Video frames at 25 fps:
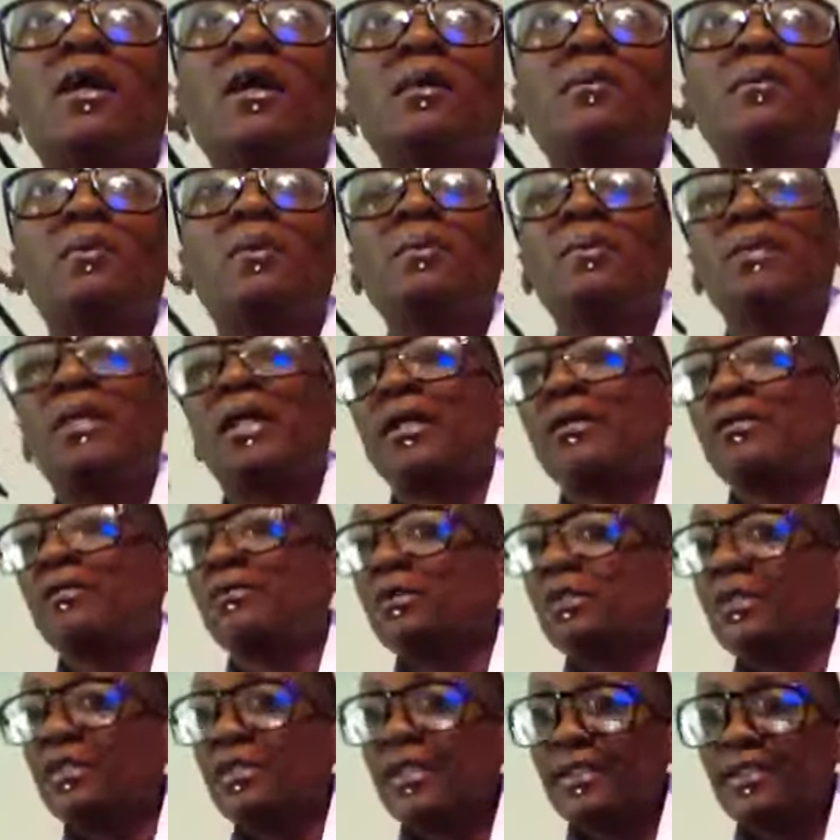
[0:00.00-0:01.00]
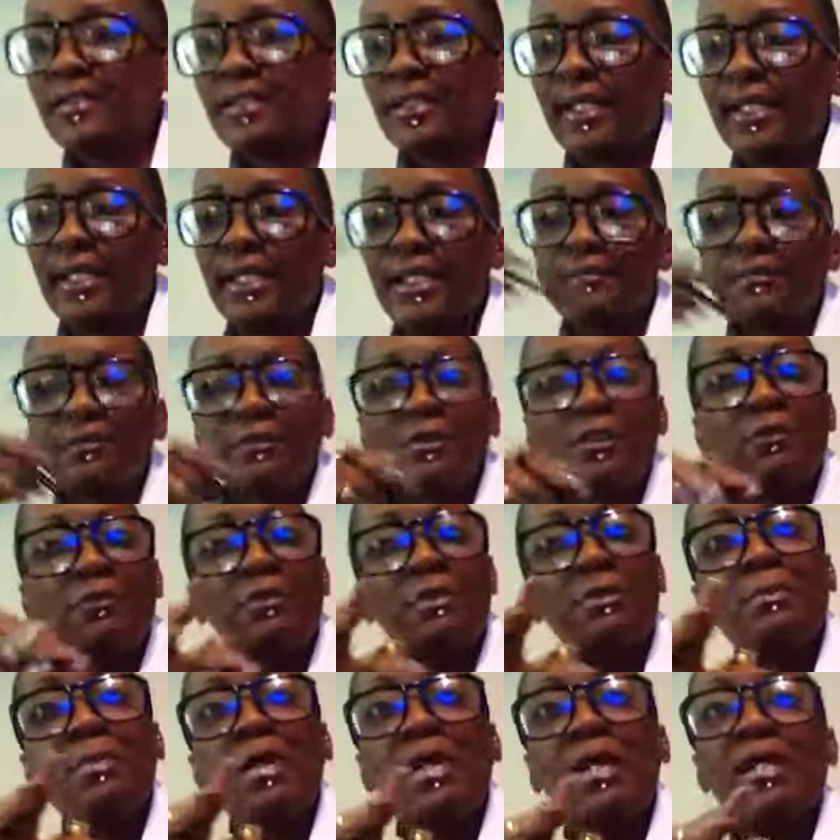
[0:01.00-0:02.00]
what we got to do the next day, even though
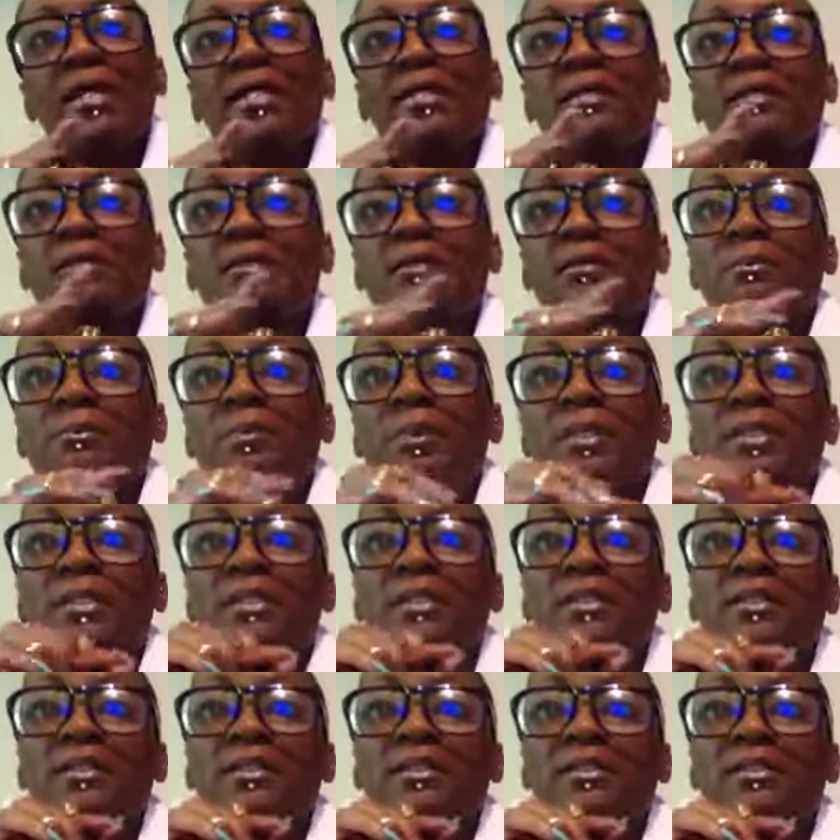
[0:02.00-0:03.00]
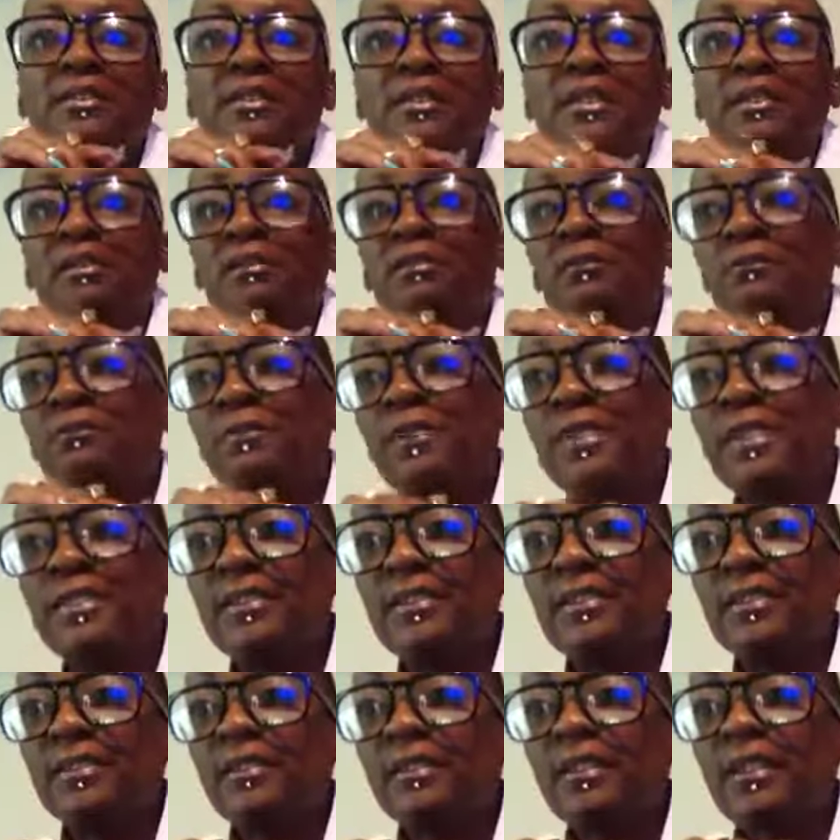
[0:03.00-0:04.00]
we might be still
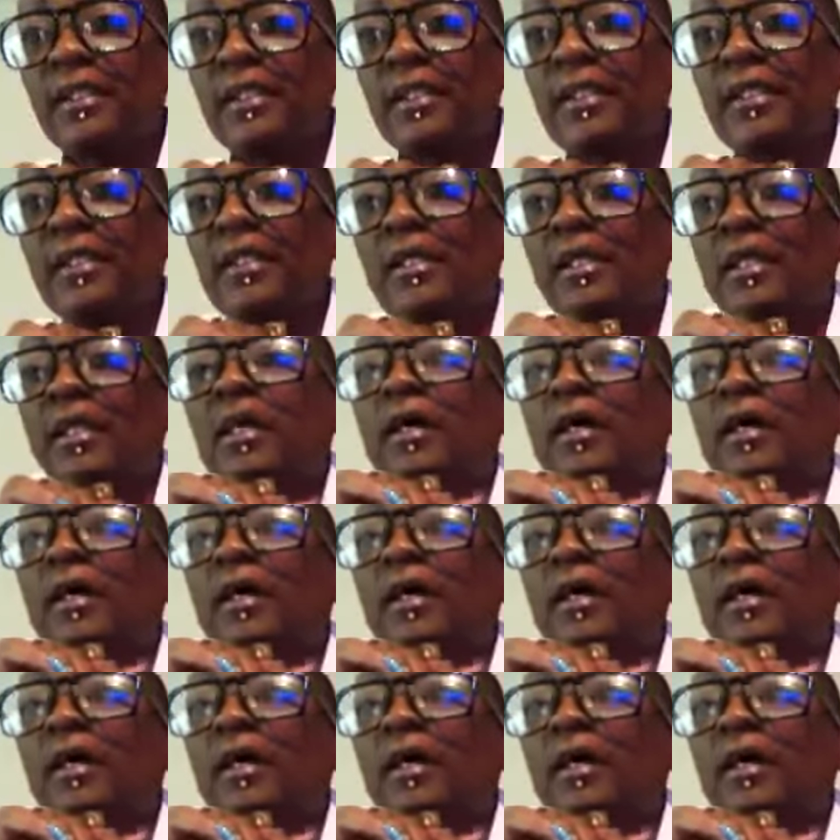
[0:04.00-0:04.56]
physically,